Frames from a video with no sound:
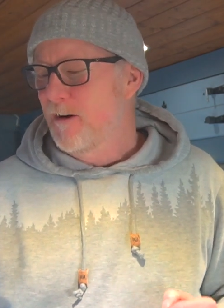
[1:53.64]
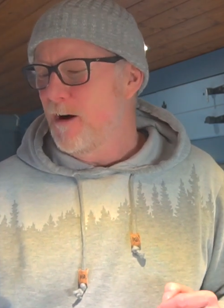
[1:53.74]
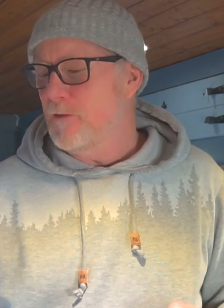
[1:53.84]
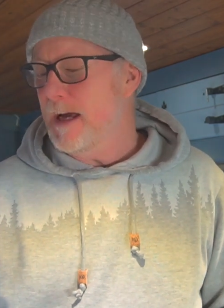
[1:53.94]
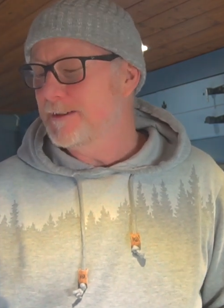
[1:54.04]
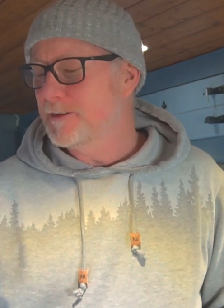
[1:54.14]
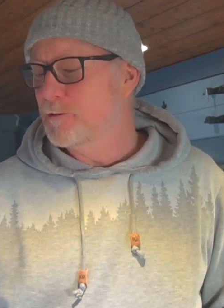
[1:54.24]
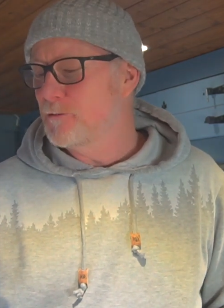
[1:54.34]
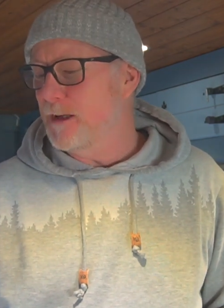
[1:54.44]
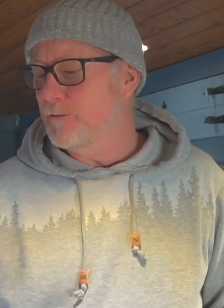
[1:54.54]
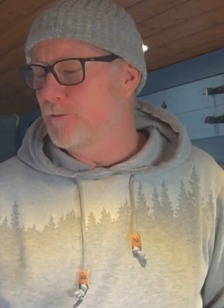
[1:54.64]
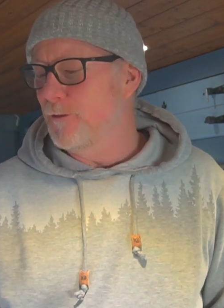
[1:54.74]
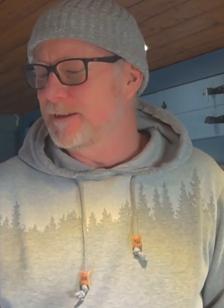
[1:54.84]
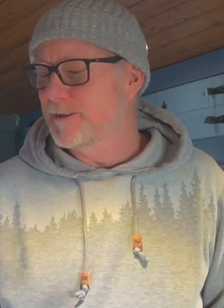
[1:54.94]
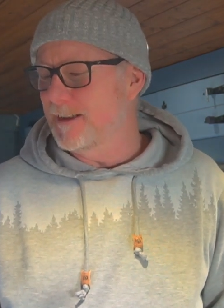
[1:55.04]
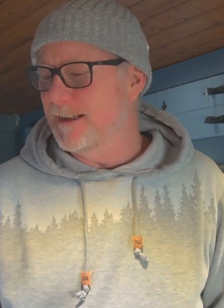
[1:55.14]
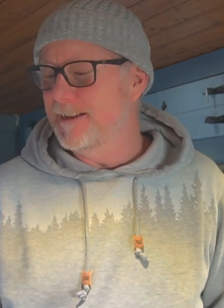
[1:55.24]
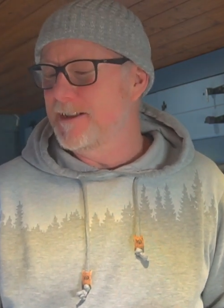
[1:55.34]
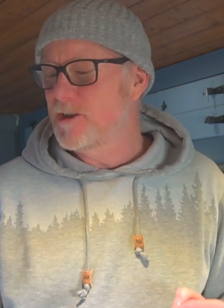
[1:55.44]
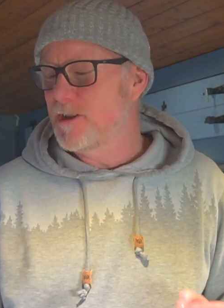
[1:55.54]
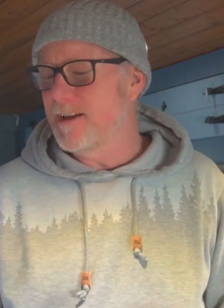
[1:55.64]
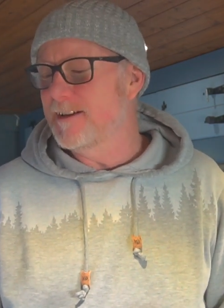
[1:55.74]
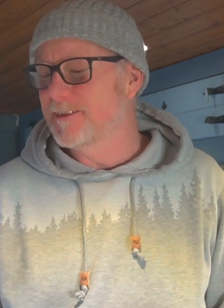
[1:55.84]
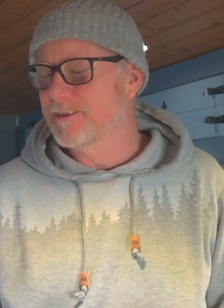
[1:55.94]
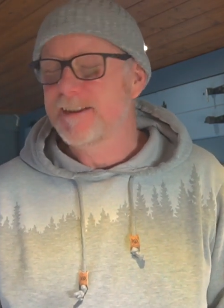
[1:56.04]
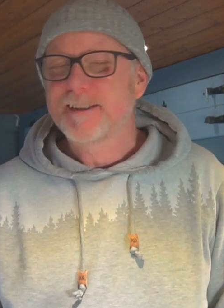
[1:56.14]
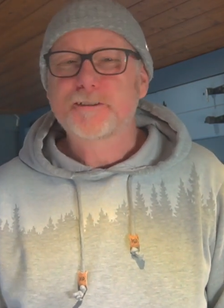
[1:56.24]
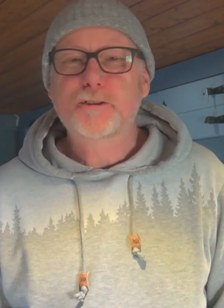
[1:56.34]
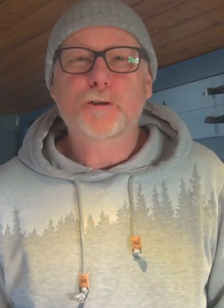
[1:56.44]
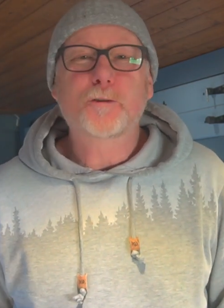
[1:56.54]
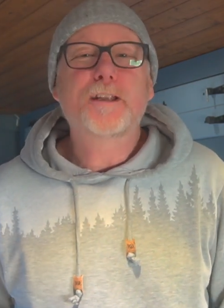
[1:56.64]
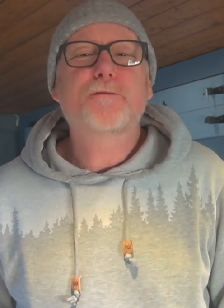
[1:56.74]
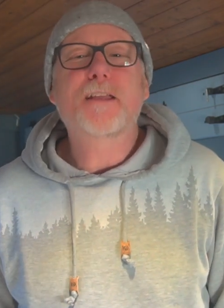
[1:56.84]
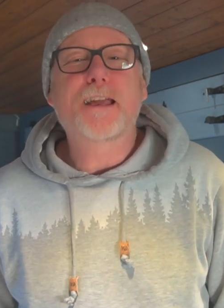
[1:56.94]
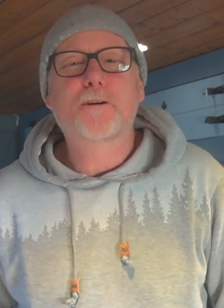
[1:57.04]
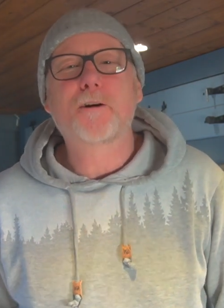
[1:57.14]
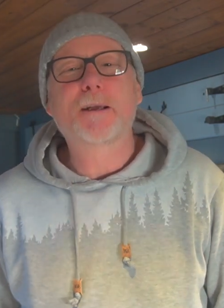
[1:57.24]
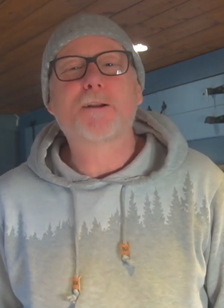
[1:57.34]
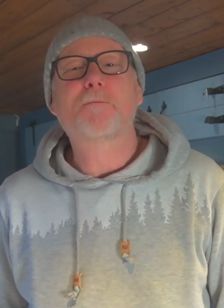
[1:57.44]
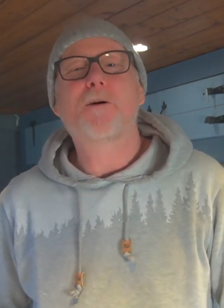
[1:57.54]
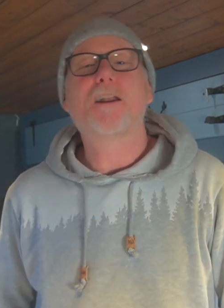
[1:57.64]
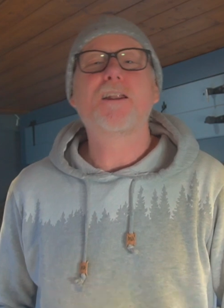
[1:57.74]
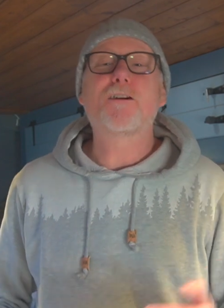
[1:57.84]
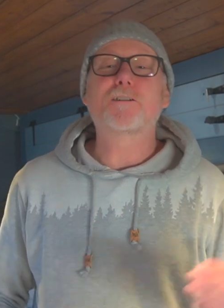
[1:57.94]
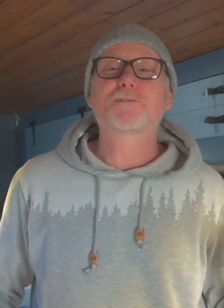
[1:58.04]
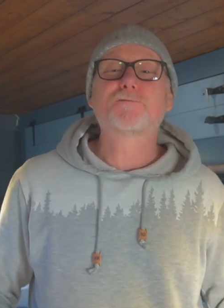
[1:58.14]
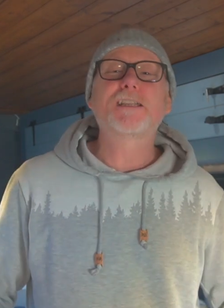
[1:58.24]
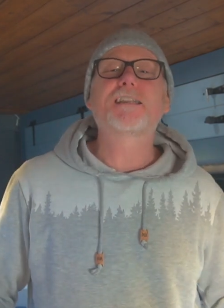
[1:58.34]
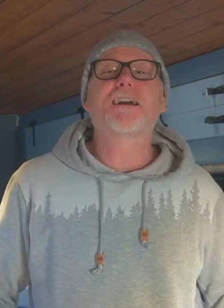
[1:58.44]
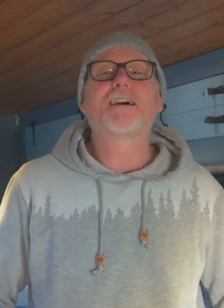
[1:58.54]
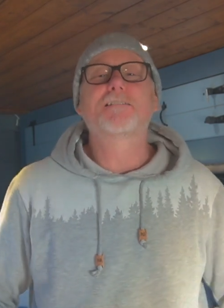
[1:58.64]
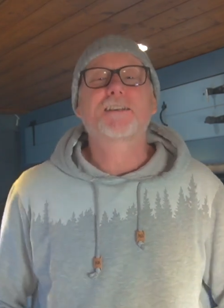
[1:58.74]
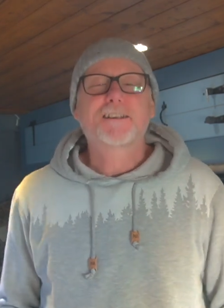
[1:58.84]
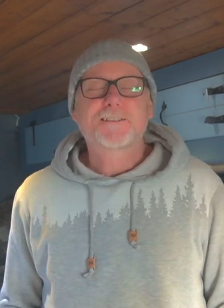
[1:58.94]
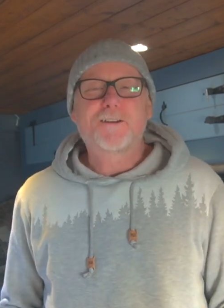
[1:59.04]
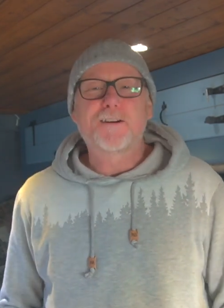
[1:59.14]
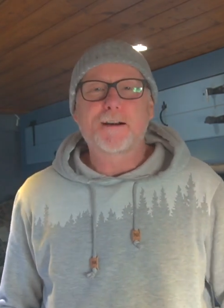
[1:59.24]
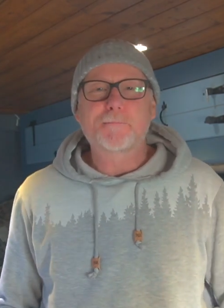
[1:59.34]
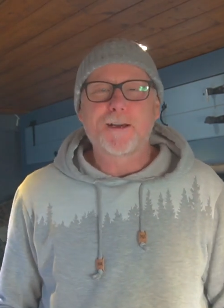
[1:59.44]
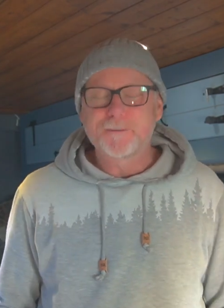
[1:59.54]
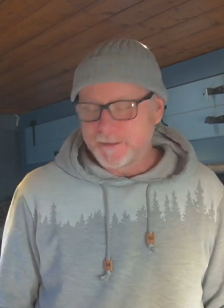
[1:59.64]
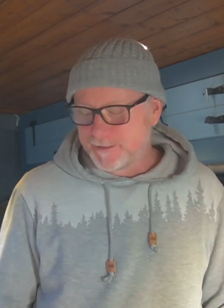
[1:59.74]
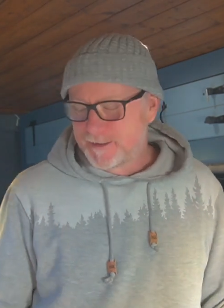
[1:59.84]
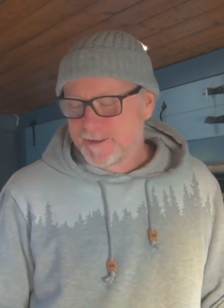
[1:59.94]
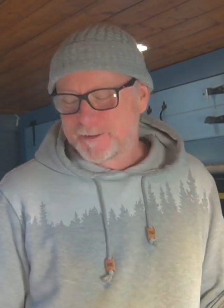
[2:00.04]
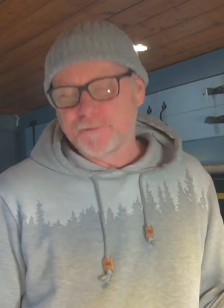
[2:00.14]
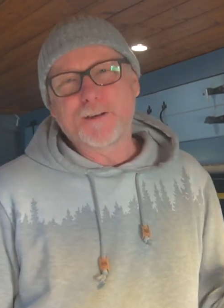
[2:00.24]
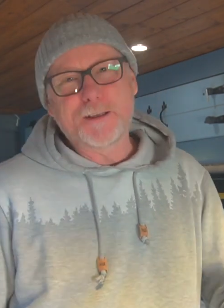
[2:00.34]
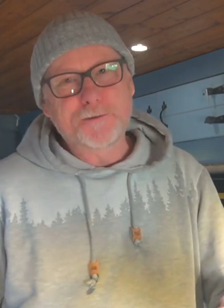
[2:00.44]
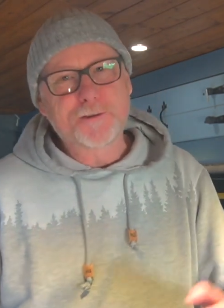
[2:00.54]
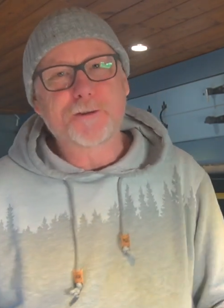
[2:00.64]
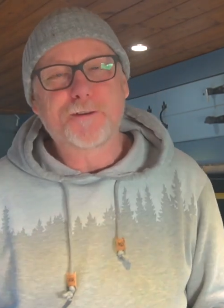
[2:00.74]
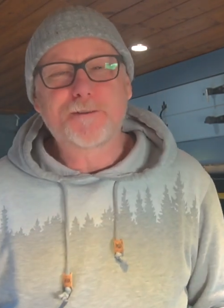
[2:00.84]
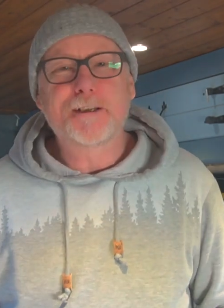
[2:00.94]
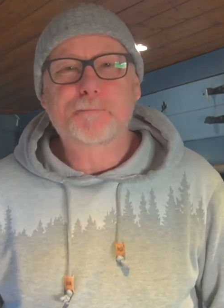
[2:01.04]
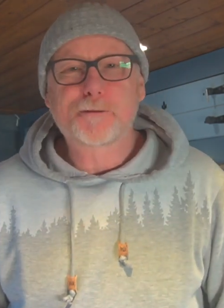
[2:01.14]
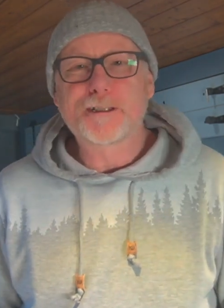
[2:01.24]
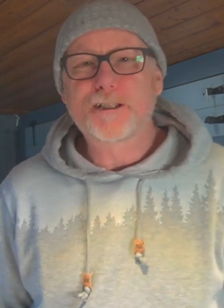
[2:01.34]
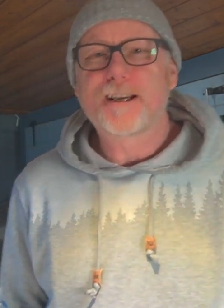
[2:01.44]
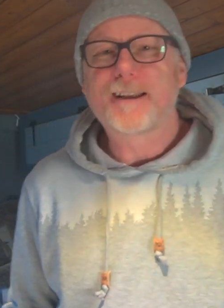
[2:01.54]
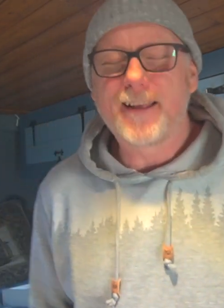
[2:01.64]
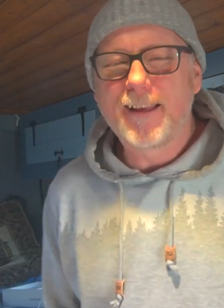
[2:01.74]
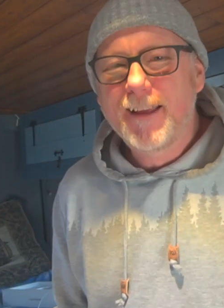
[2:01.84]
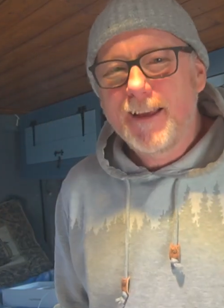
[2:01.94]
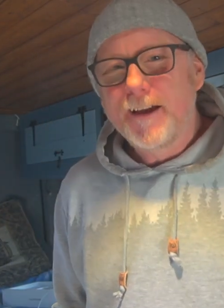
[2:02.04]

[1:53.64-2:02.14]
I've had some great finds lately. Cheers. John left that comment on my last video that I uploaded. So thank you, John. I really appreciate that.